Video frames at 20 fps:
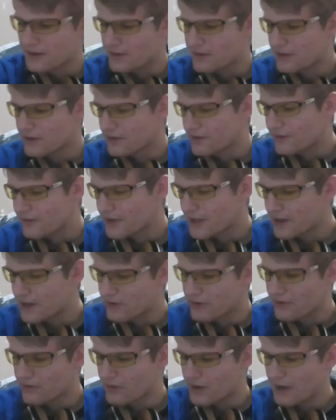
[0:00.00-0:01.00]
start
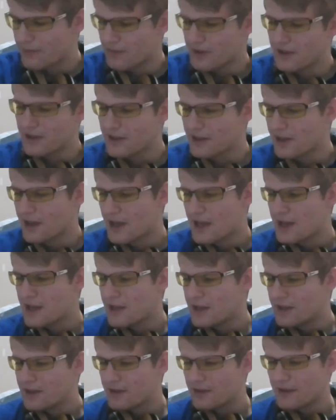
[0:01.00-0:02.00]
flashing rapidly.
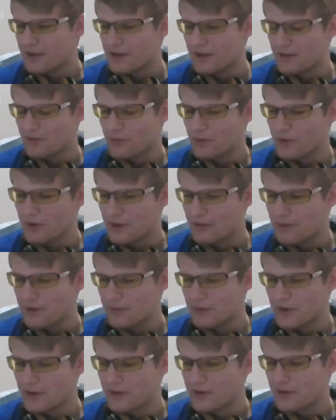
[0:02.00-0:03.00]
They will come
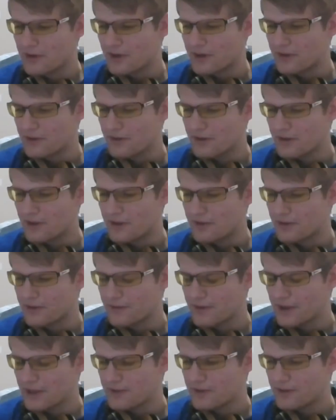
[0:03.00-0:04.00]
up under your other
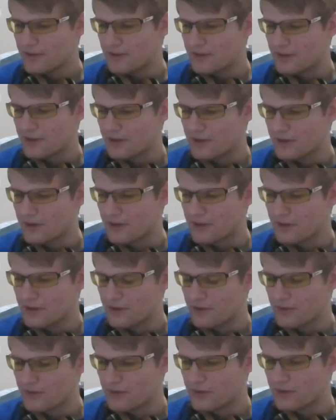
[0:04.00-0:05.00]
devices on
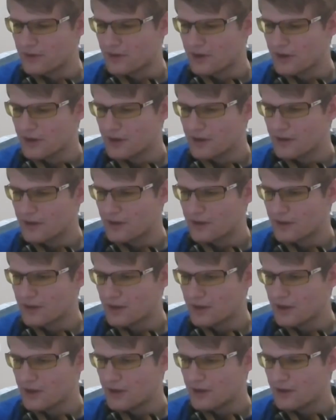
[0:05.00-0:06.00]
your
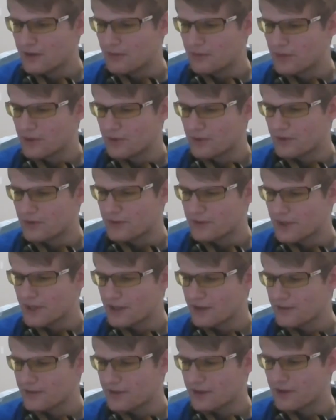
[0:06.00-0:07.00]
Bluetooth
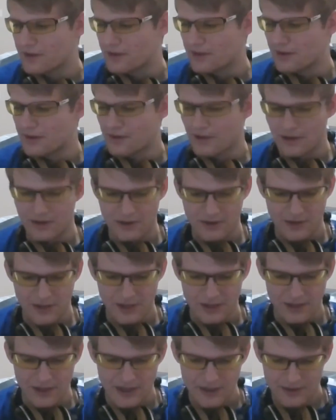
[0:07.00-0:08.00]
settings, and there they are
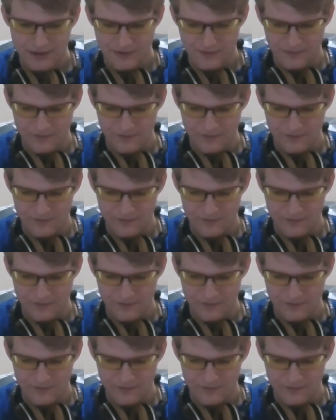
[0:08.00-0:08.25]
connected.